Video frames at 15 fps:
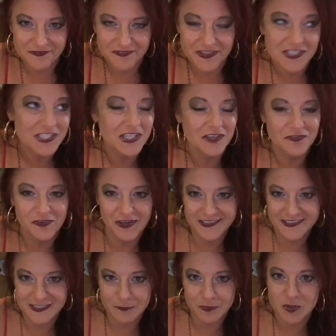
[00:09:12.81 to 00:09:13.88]
the
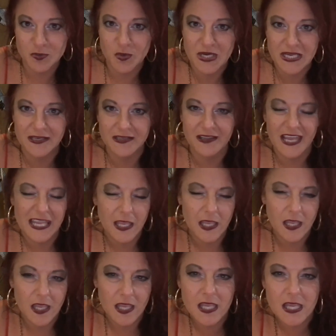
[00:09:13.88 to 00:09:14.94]
difference between like
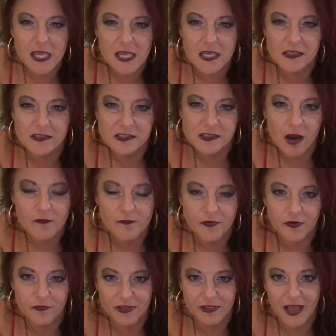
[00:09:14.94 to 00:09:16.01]
ease,
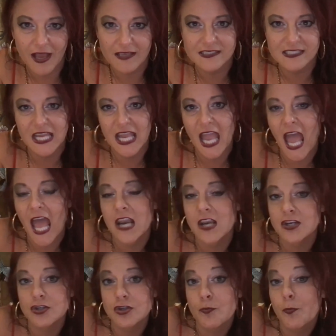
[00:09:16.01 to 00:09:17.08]
comfort, relaxing,
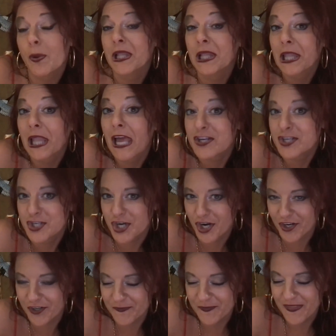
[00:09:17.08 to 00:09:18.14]
and
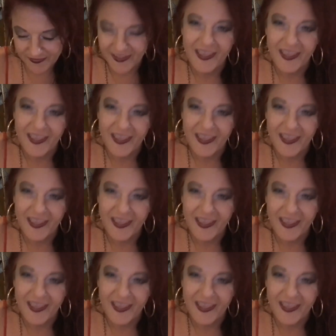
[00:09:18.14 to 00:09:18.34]
pleasure.